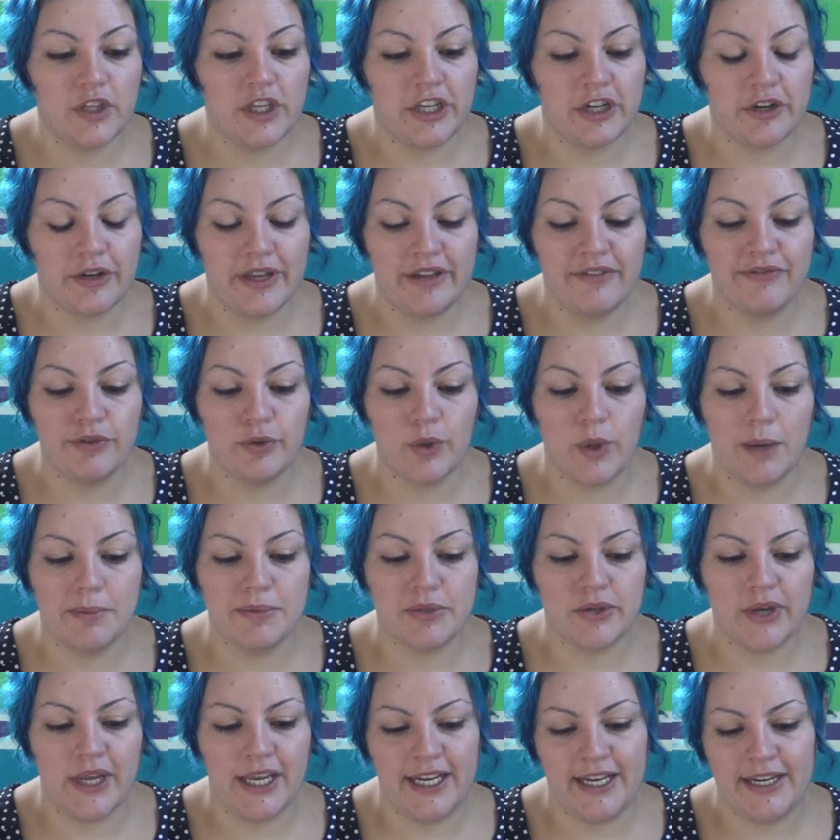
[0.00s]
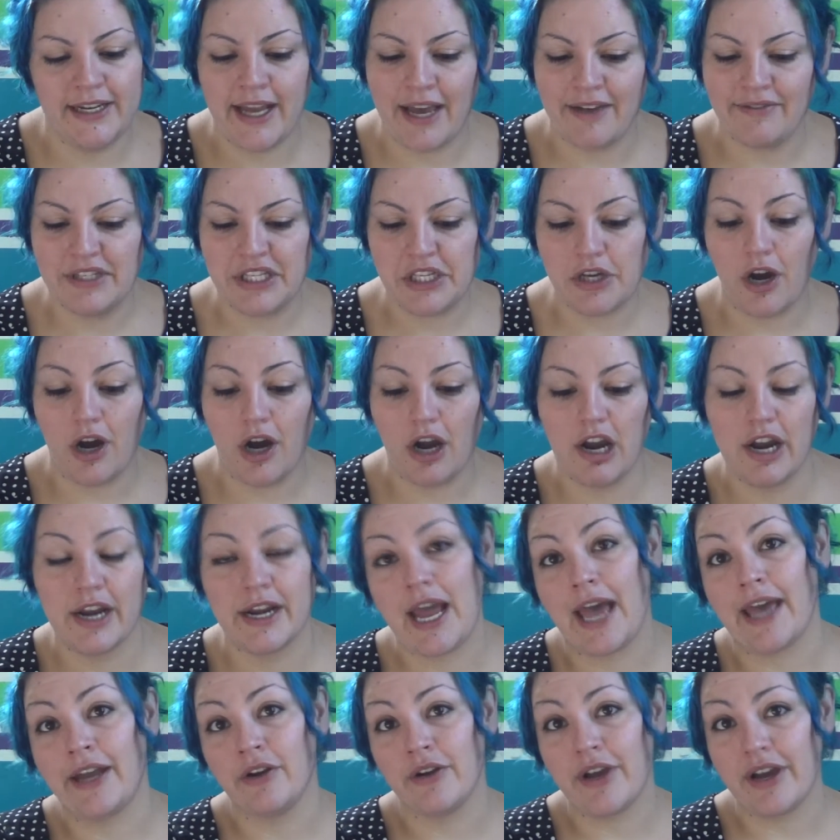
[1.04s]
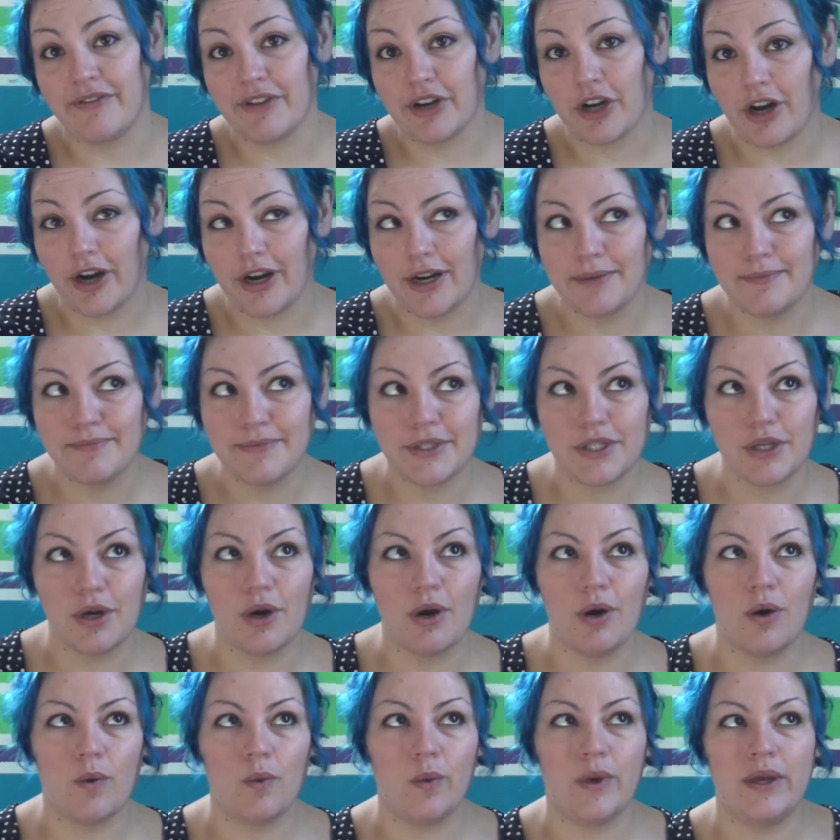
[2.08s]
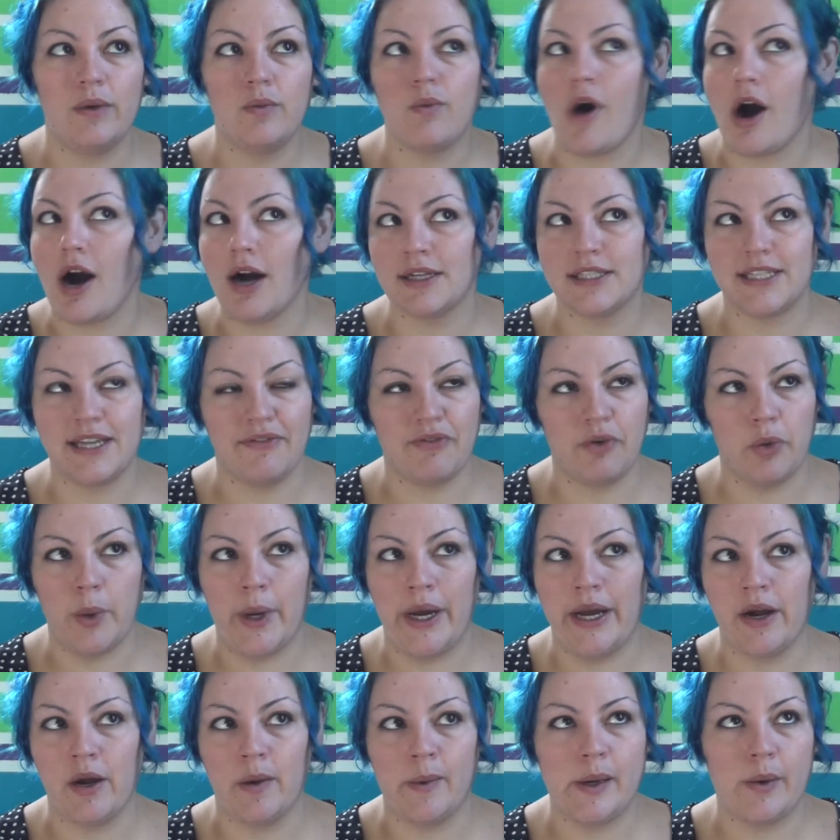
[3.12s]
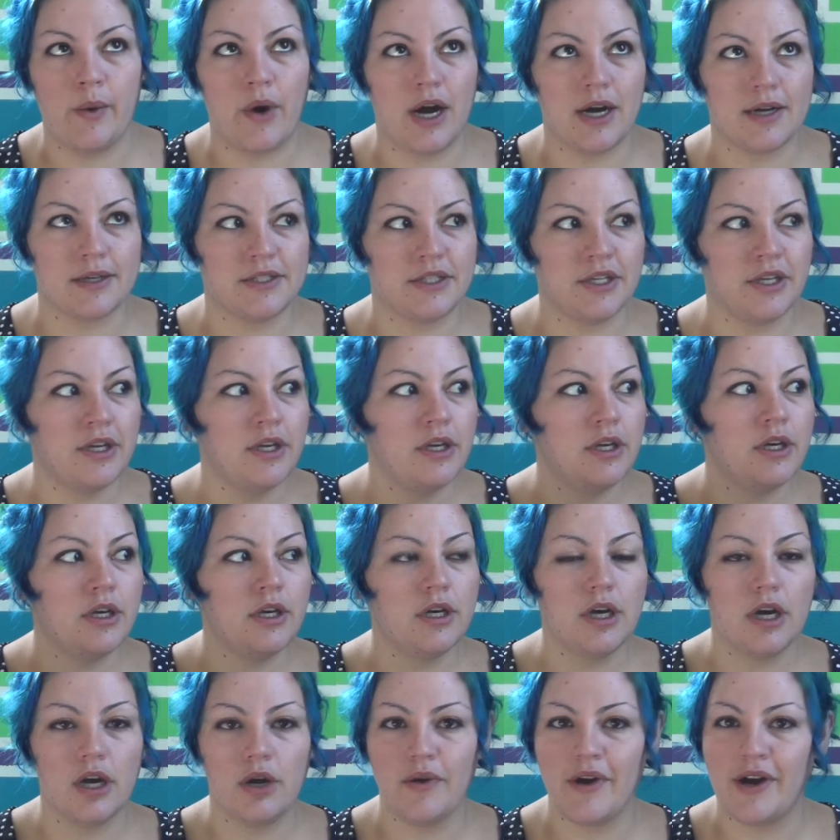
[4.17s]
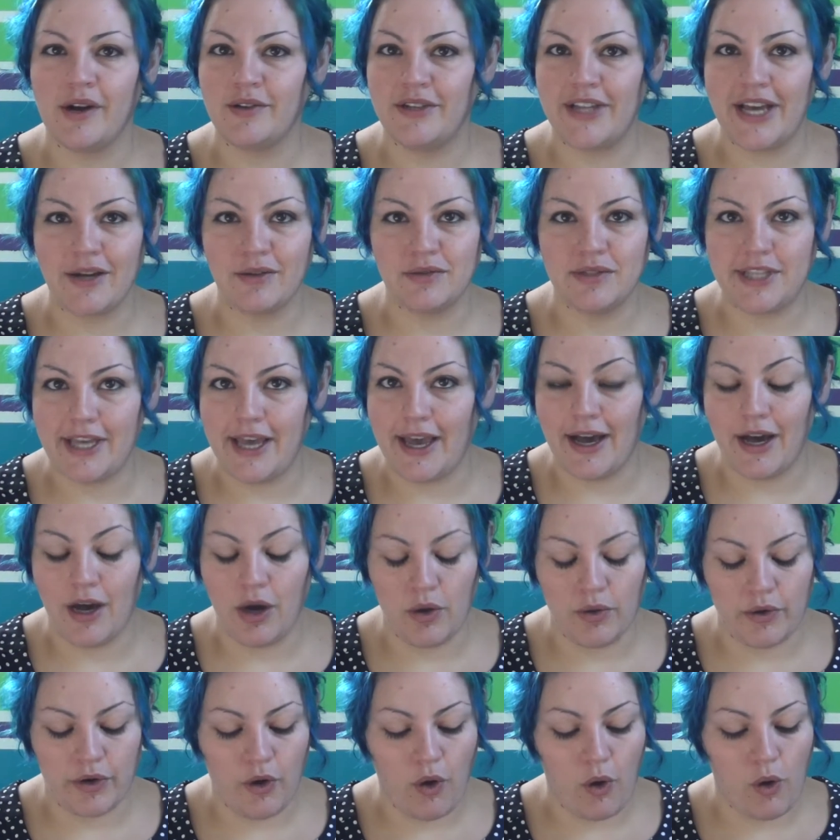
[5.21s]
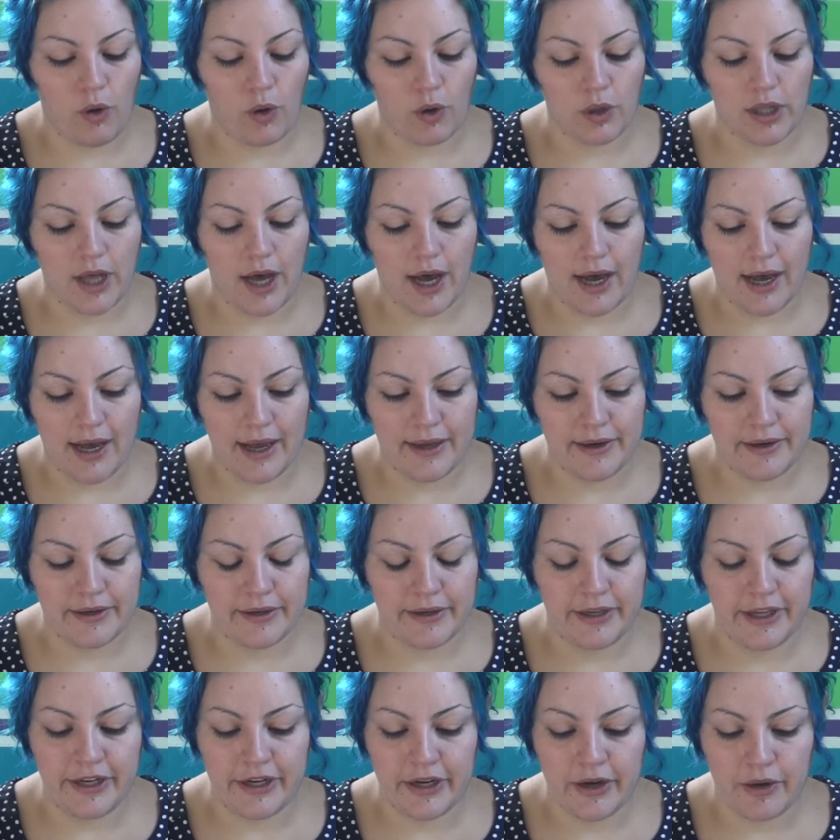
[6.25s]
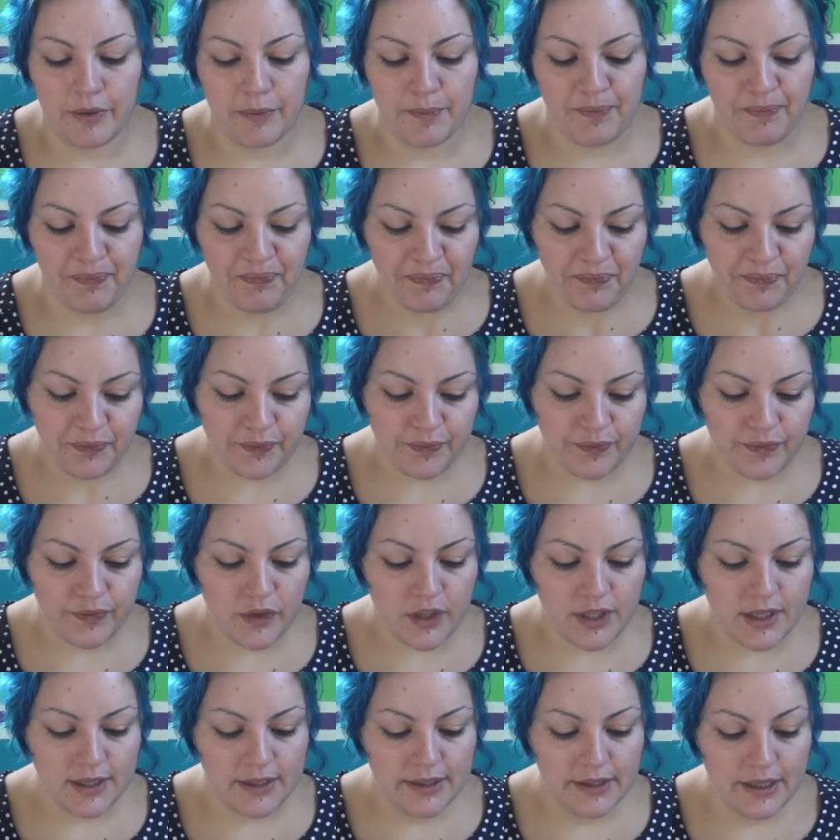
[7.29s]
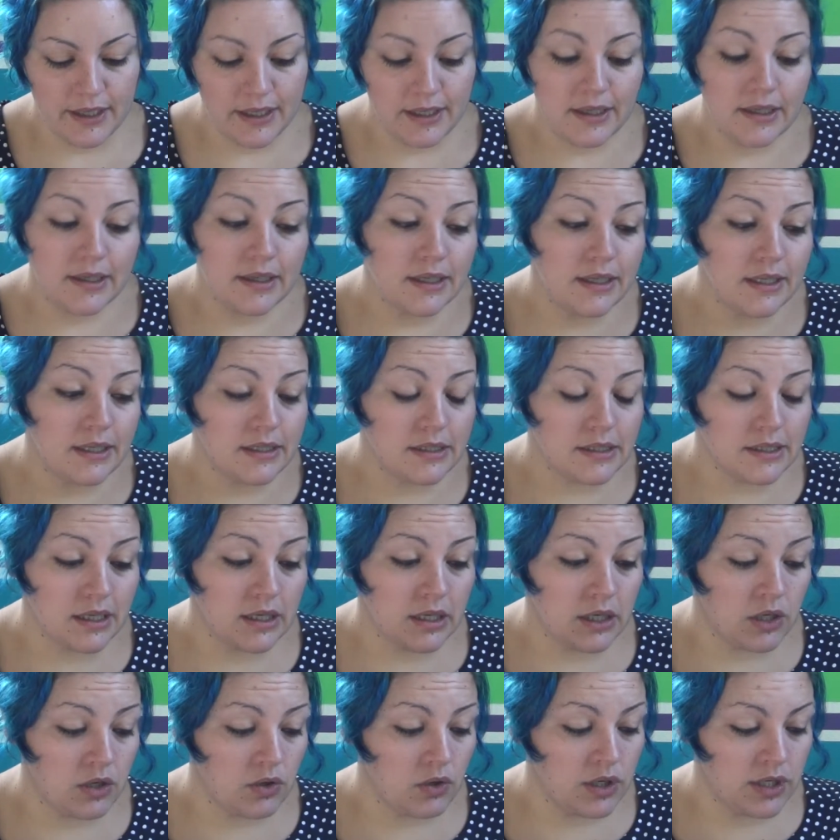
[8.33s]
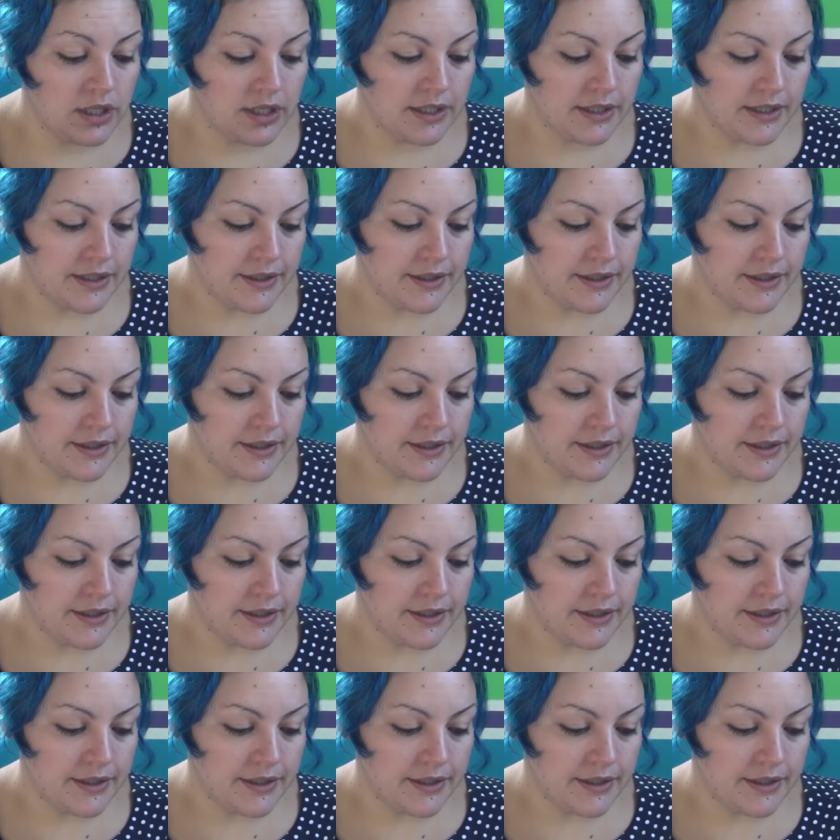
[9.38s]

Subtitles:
You know, he flew up so he didn't have his car, and I don't have a car. So we walked everywhere. We walked around downtown a whole lot, and you know. So,